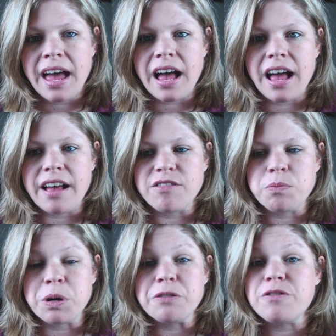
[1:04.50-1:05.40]
of
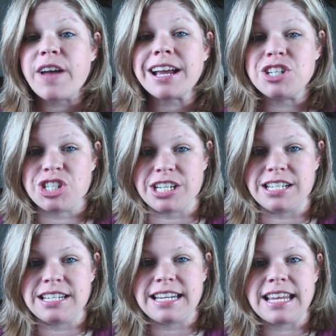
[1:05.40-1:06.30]

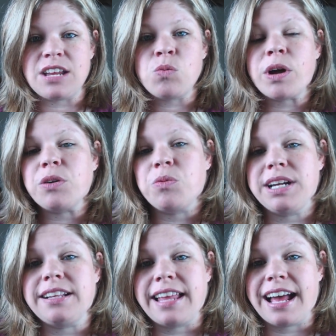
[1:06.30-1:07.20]
perfection in what a read
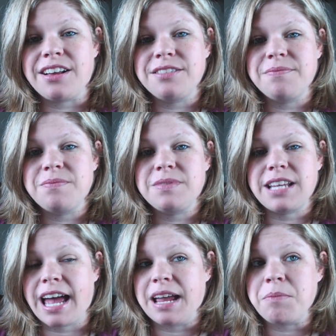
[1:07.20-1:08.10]
aloud
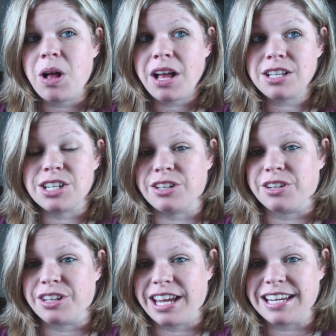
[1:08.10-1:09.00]
time ought to
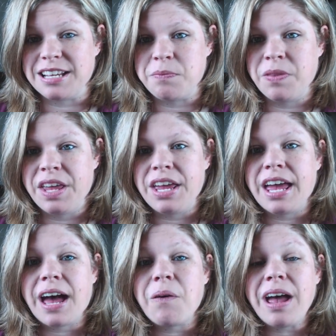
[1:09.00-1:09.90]
look like.
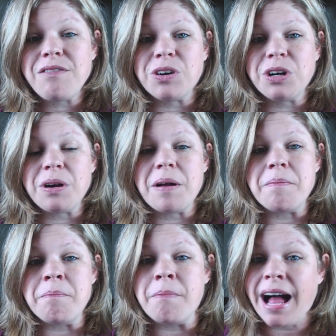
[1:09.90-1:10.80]
However,
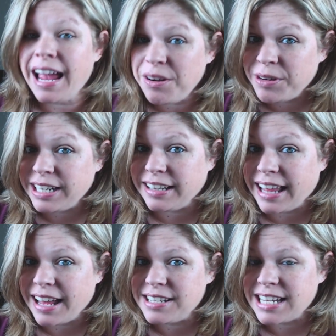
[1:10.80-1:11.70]
my read
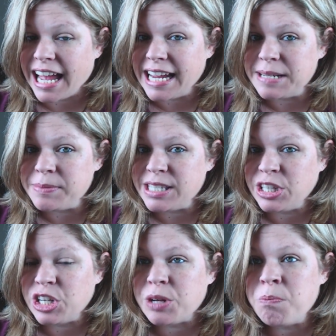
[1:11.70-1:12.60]
aloud times
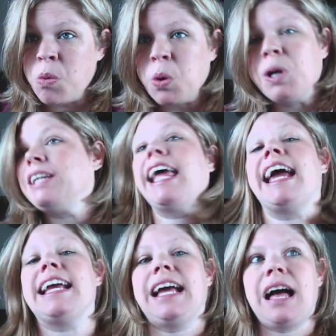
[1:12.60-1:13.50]
look more
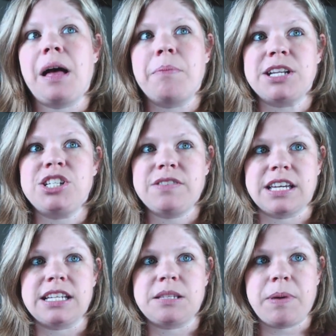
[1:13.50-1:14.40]
like a bunch of
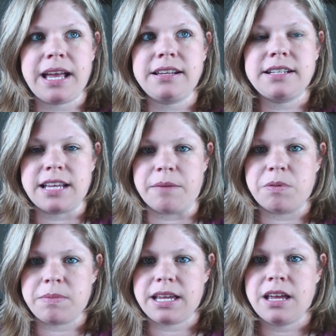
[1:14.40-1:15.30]
kids piled on top of
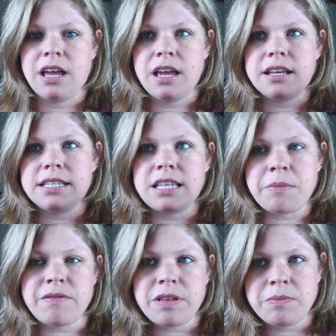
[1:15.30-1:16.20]
me, some
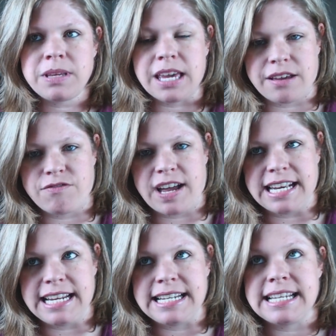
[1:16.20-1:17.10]
of them kick
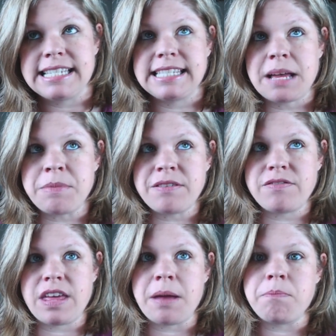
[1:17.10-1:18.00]
fighting, some of
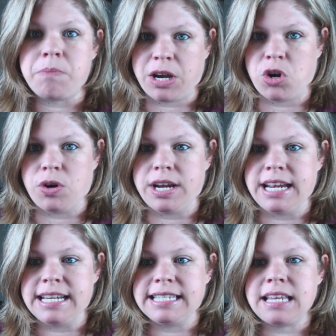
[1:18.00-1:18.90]
them
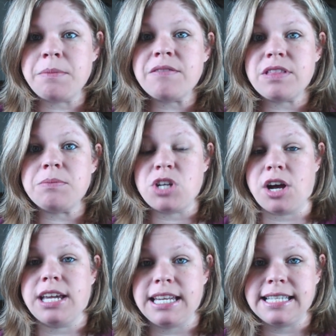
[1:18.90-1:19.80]
bickering, some of them
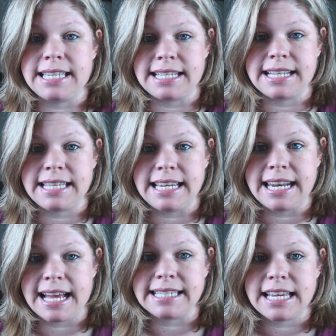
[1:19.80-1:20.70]
talking incessantly and
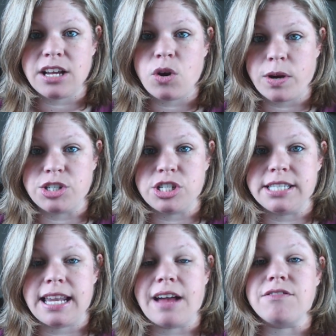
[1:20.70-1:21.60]
asking questions
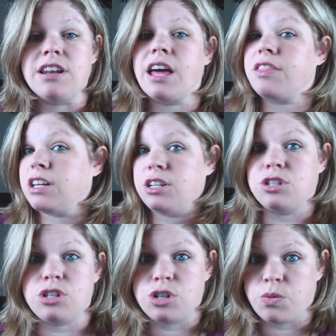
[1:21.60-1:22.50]
that have nothing
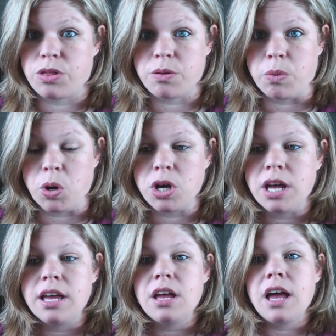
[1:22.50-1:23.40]
to do with the book.
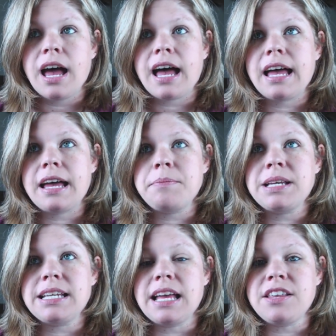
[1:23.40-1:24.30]
Um,
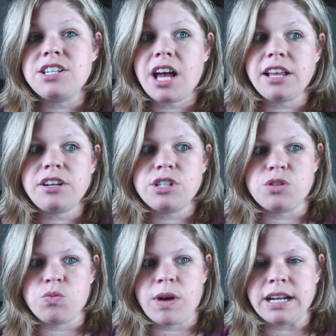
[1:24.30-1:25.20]
the toddler's
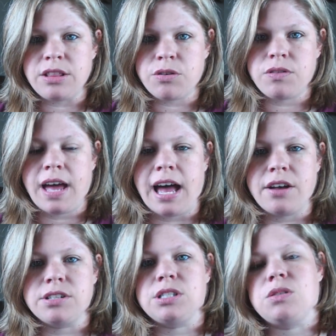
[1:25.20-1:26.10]
running through the
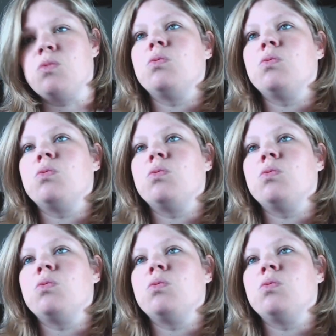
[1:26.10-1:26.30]
house